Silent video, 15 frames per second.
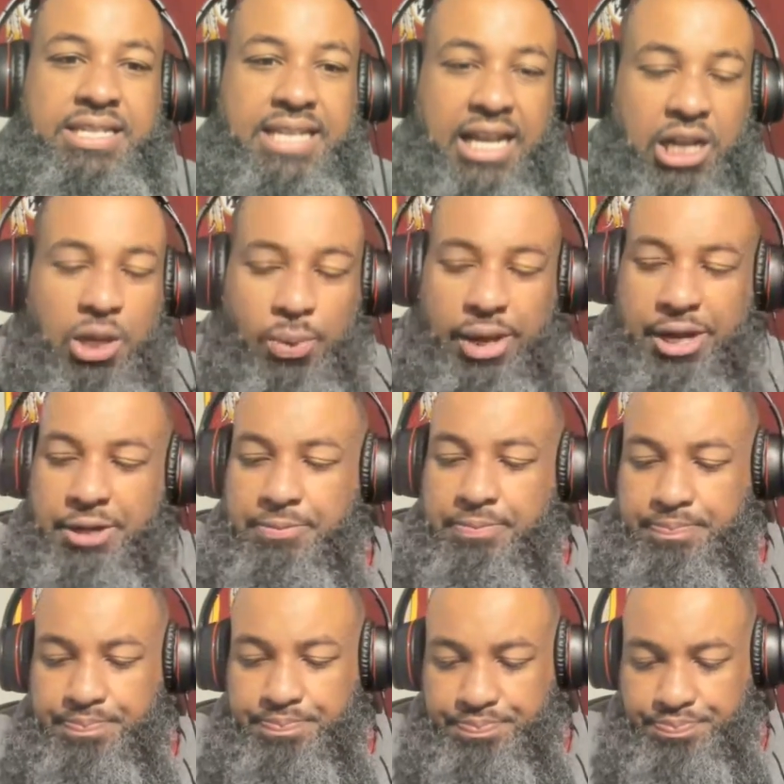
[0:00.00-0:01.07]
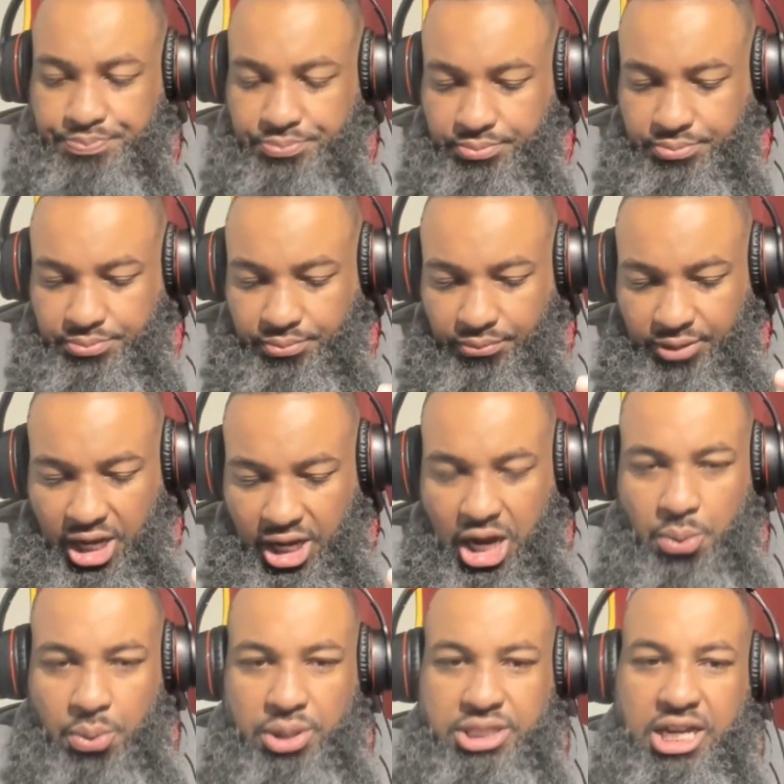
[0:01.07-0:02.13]
Delaware.
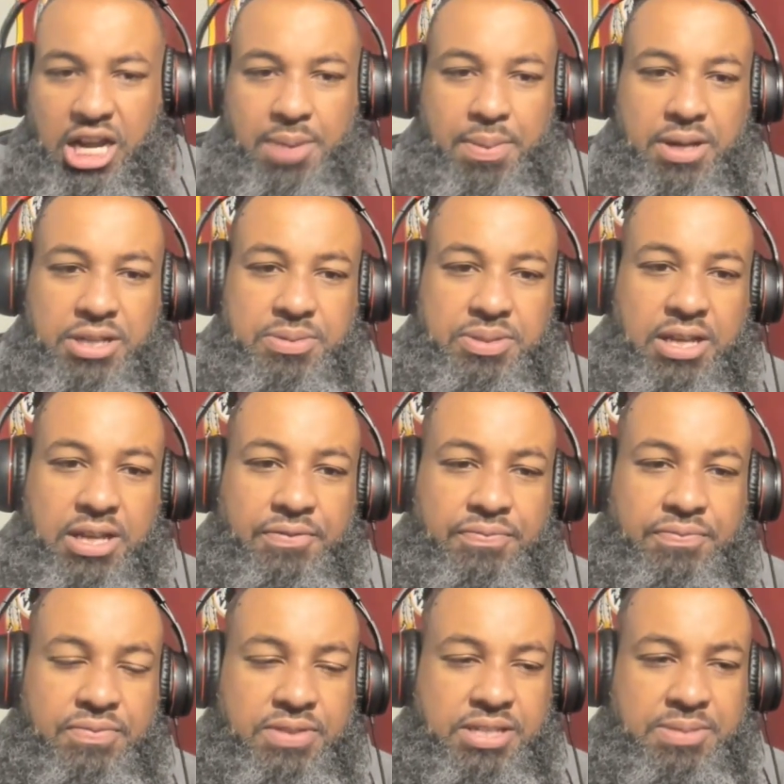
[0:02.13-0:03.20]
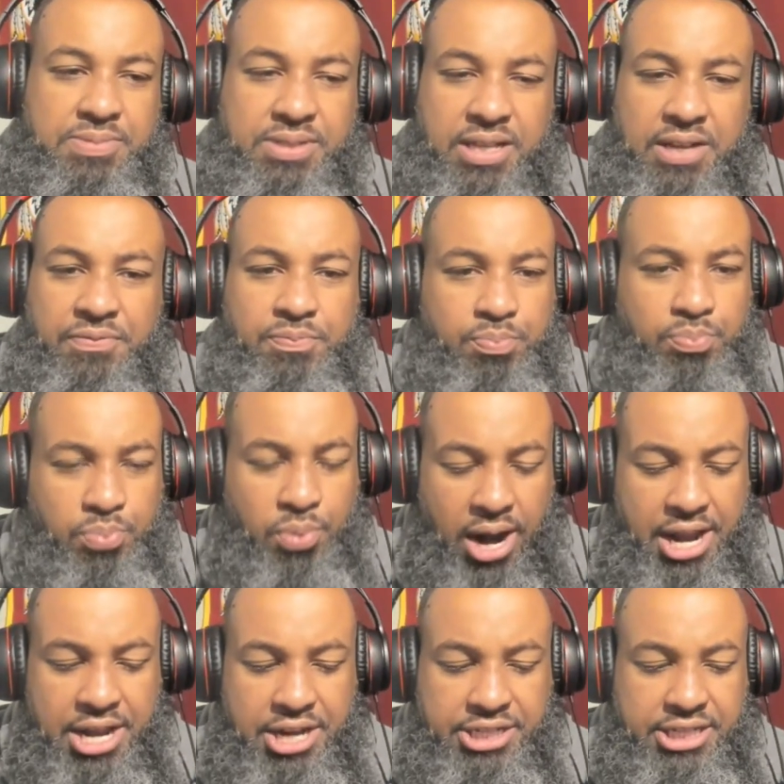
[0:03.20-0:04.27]
We'll talk about some stuff
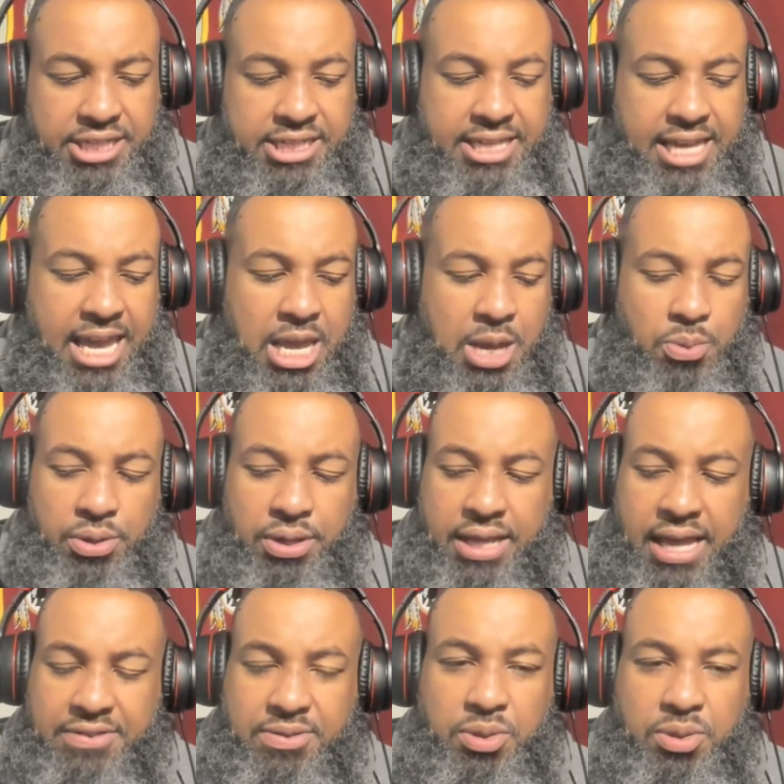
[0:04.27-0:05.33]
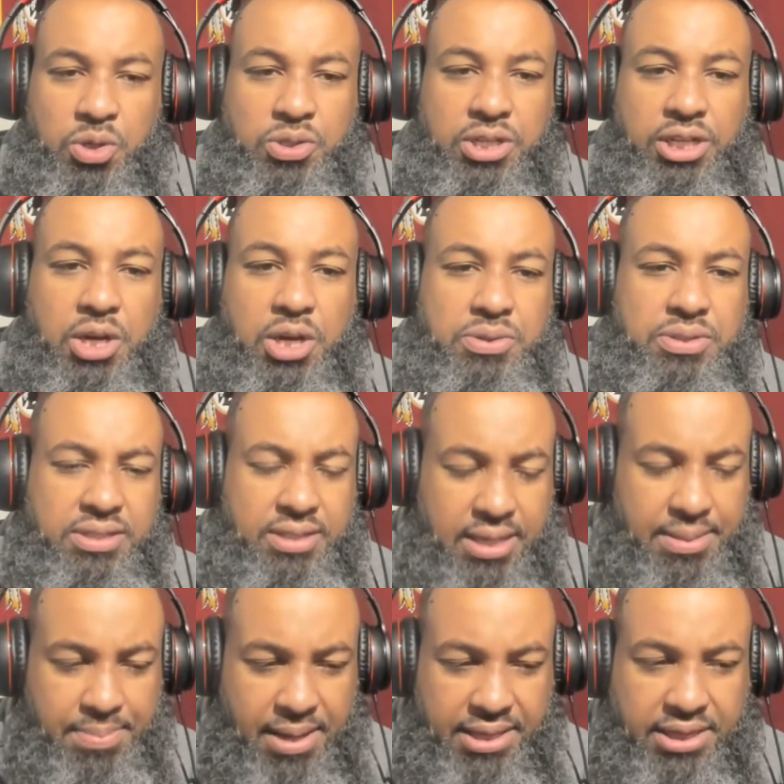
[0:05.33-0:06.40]
prior to this game. We'll have some news and notes,
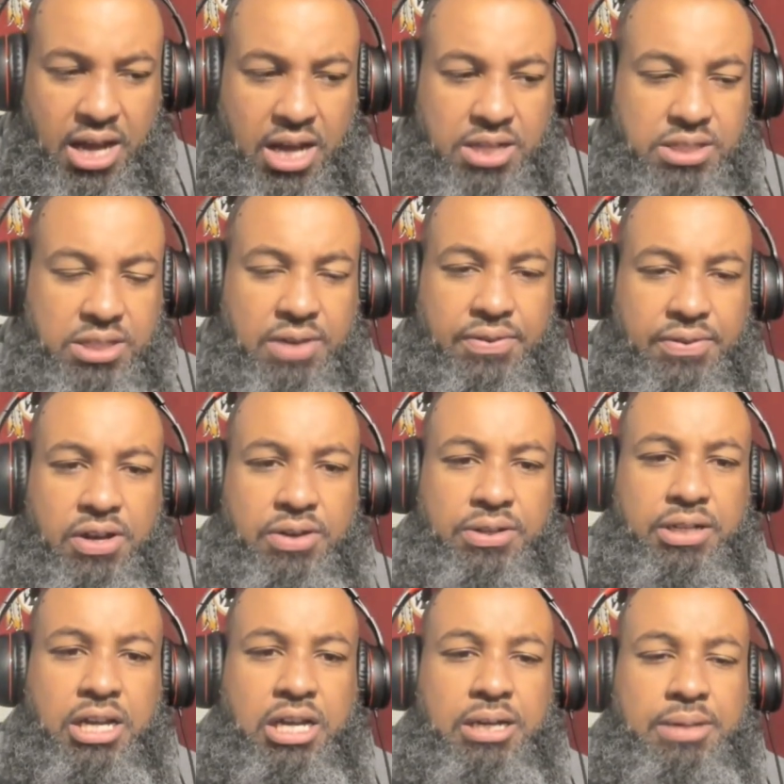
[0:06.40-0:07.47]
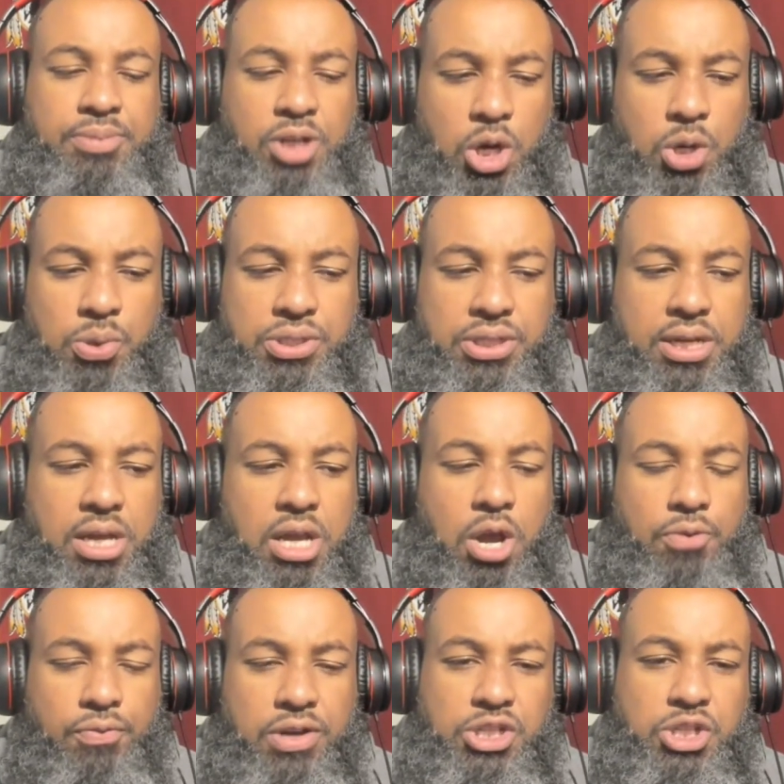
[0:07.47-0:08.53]
my thoughts of Coach
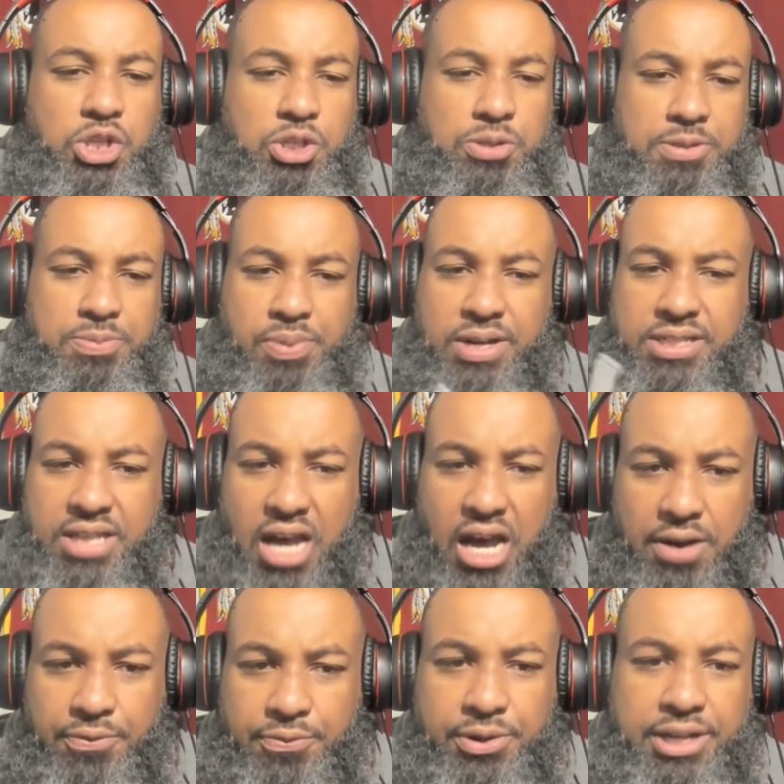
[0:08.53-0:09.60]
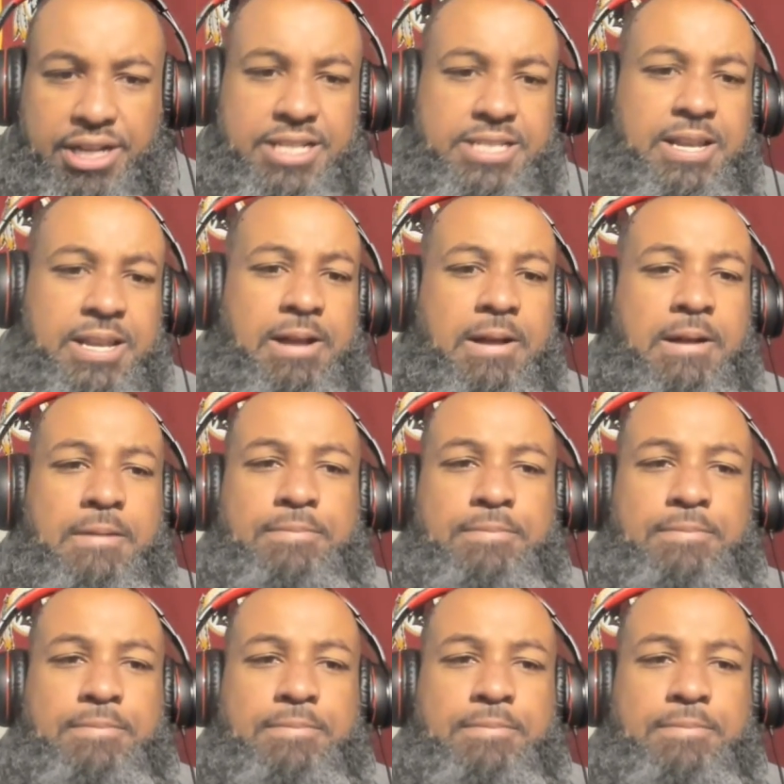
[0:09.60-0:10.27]
Russ Huesman's press conference.